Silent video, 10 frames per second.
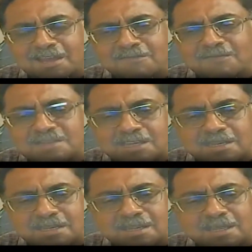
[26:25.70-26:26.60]

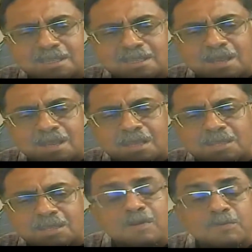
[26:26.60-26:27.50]
vision,
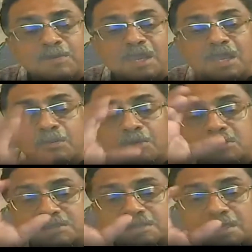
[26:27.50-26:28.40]
you will be able
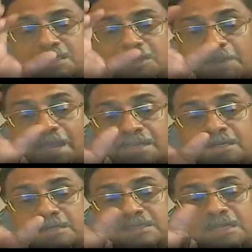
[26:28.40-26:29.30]
to see the
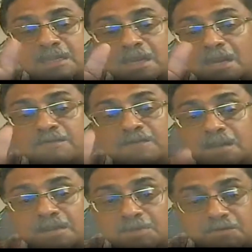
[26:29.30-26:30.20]
patterns that are
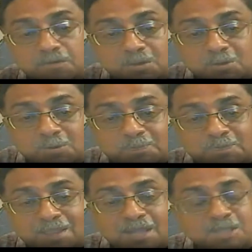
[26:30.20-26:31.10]
unfurling before you.
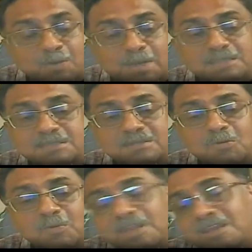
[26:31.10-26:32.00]
Otherwise,
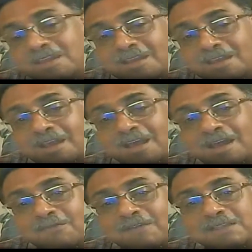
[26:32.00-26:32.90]
nobody
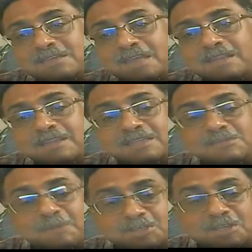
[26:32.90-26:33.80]
will see anything
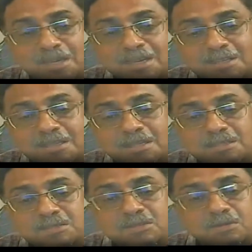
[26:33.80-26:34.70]
special.
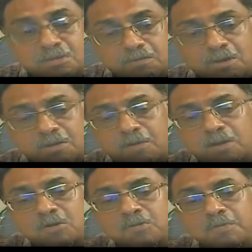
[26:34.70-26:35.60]
So,
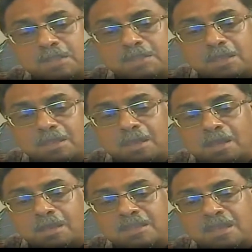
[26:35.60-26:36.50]
what could be the
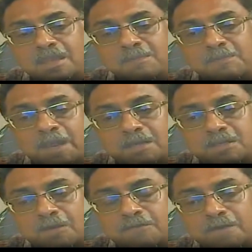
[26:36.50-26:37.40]

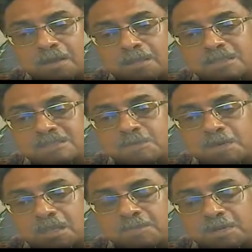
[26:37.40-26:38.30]
impact of a
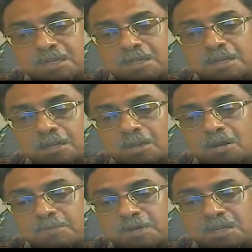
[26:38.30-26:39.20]
particular
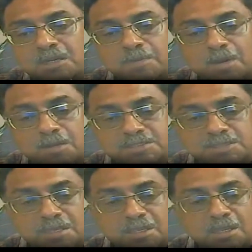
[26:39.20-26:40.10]
law, a particular
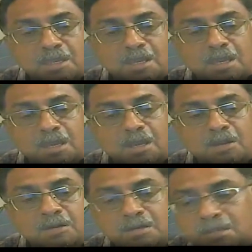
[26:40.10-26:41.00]
policy
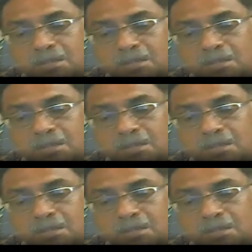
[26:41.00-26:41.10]
on